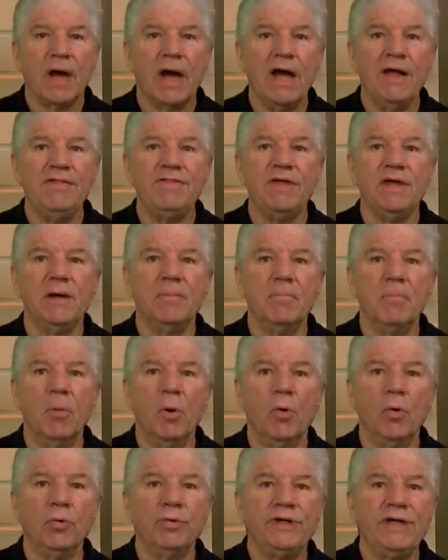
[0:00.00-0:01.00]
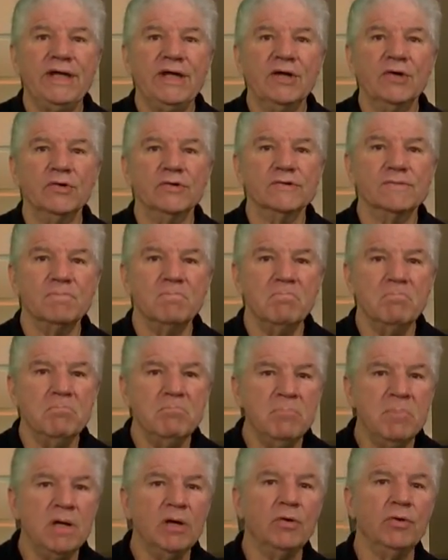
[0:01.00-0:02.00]
I think mold kills
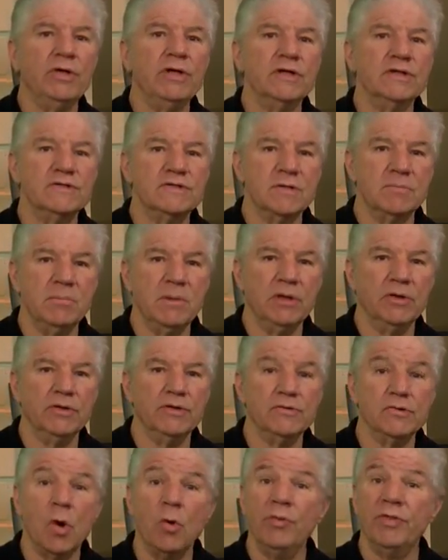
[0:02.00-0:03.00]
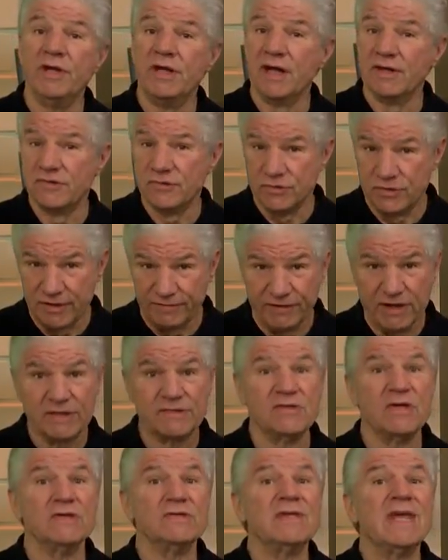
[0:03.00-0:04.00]
millions and millions. Oh, the death
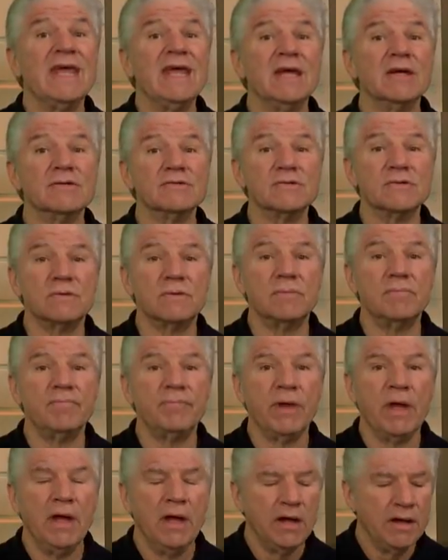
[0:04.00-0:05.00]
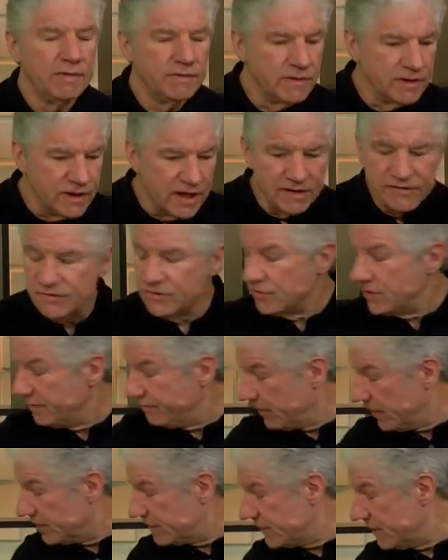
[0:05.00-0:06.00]
certificate says cancer. The death
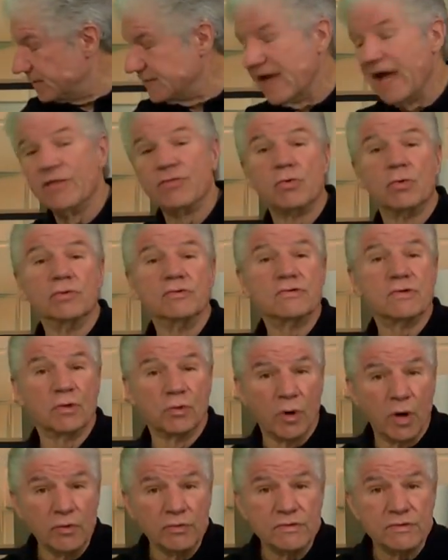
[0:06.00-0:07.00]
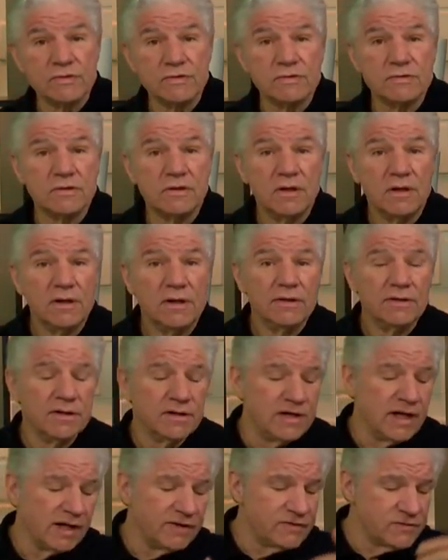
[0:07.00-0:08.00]
certificate says atherosclerosis. The
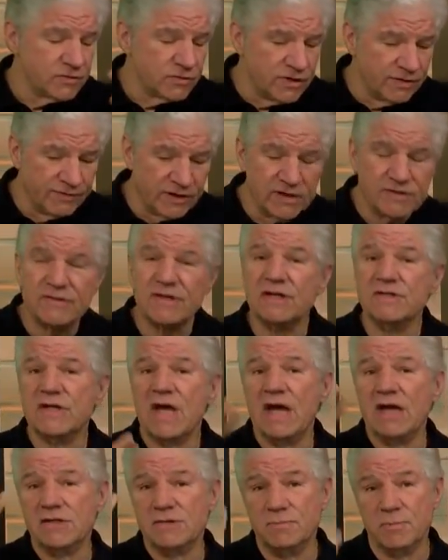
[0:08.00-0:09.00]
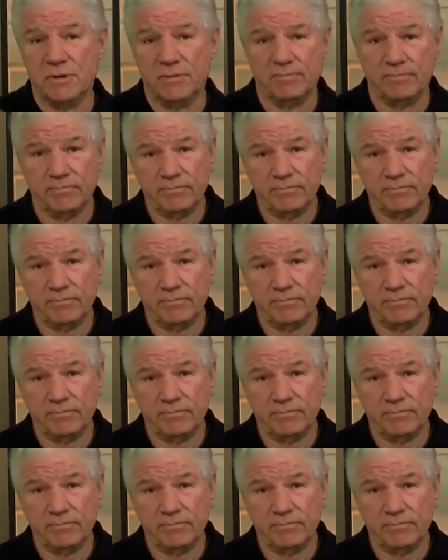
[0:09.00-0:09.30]
death certificate says asthma.